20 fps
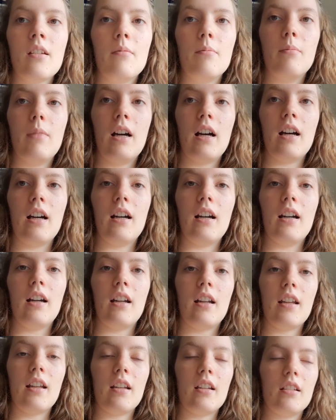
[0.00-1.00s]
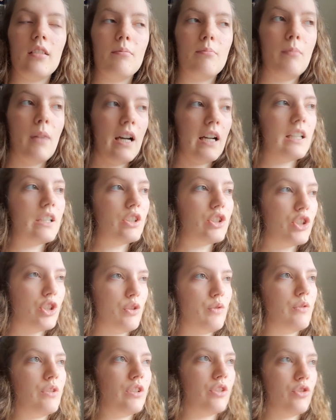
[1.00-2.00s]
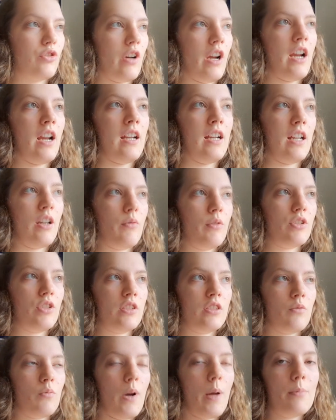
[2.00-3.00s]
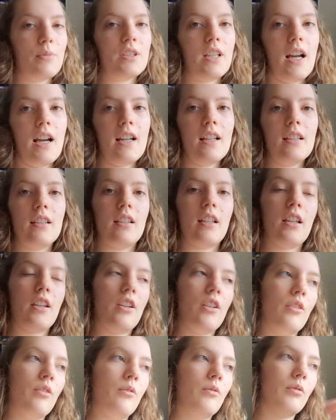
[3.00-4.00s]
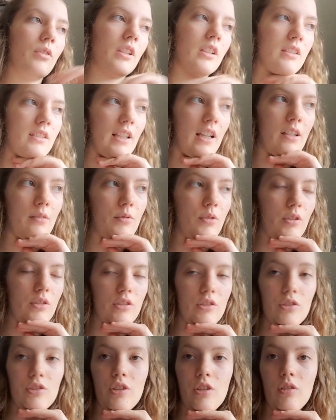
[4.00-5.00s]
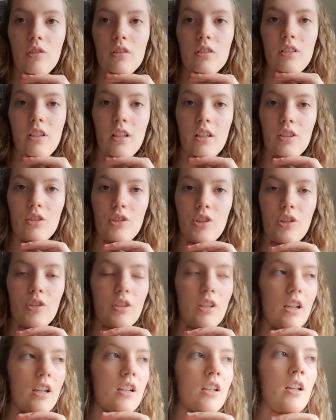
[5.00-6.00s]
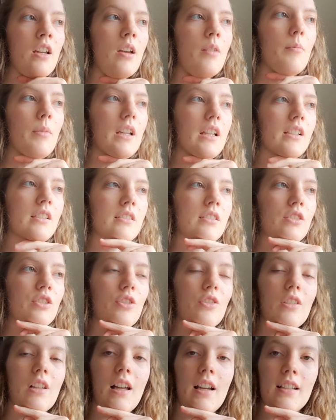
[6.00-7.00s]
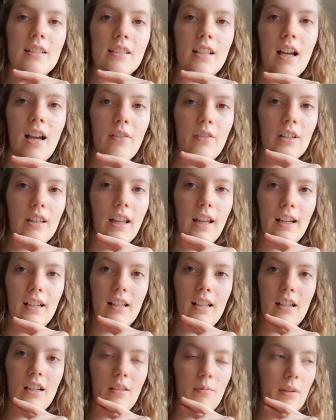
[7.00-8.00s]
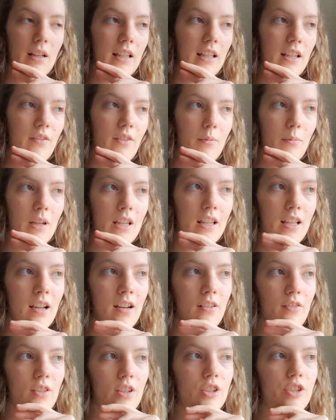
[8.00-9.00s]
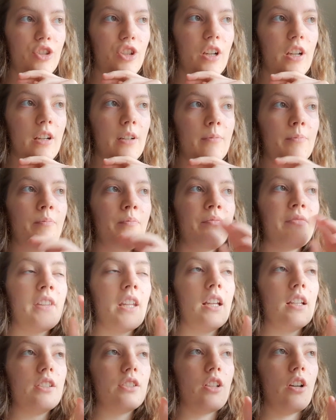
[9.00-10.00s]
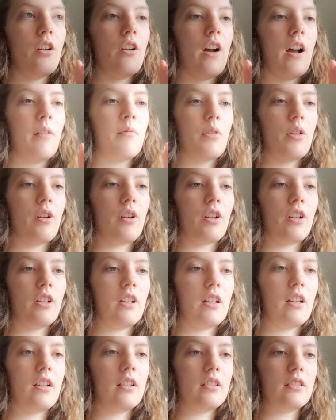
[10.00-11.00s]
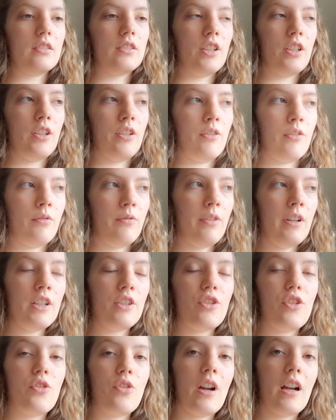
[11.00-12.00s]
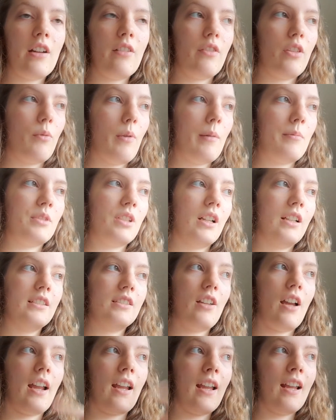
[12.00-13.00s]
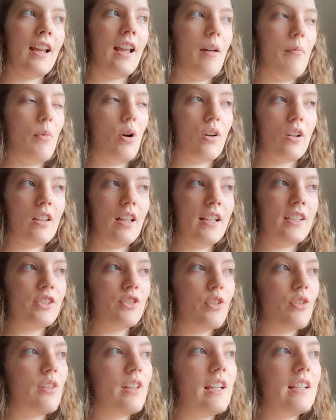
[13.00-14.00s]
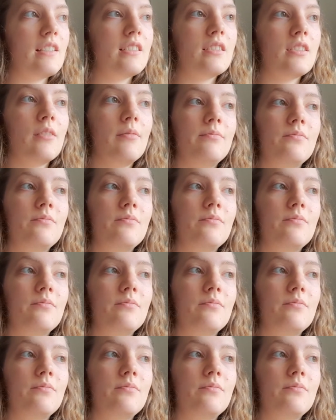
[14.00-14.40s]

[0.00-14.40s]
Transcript: my tutor training, which is a website that you can sign up to as a student so you can tutor, because the two clients I have are likely going to be leaving me at the end of this year, so I'm going to finish the training for the website so I can get more clients through this